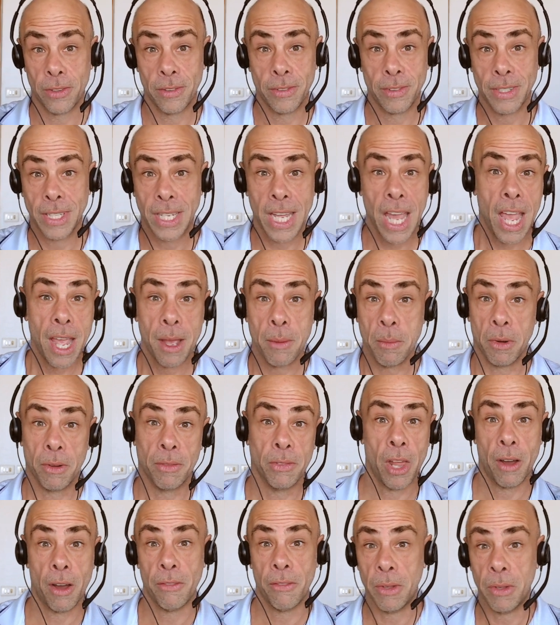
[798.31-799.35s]
game of
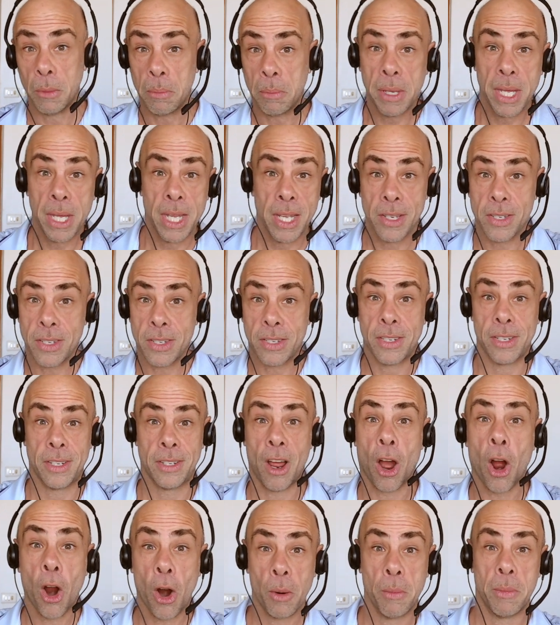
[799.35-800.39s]
love and peace and
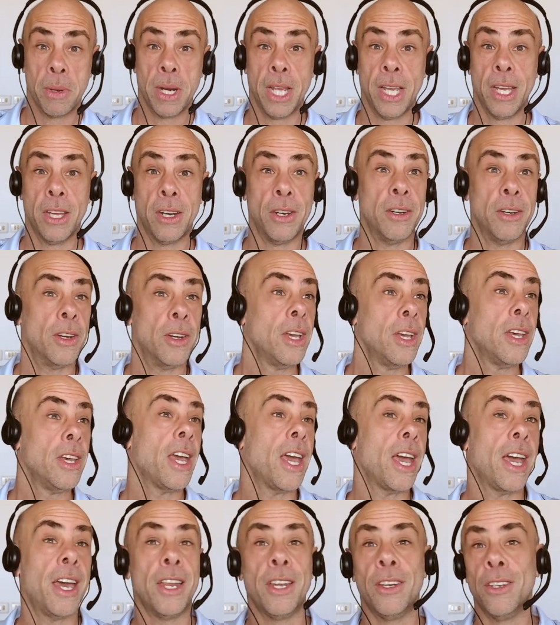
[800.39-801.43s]
harmony
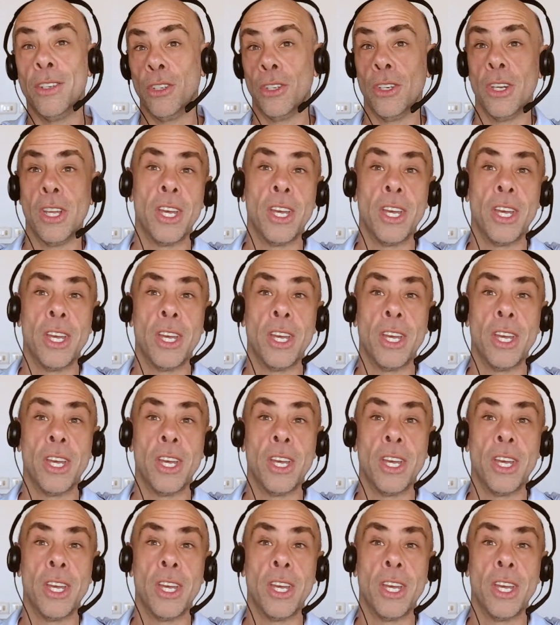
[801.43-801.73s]
and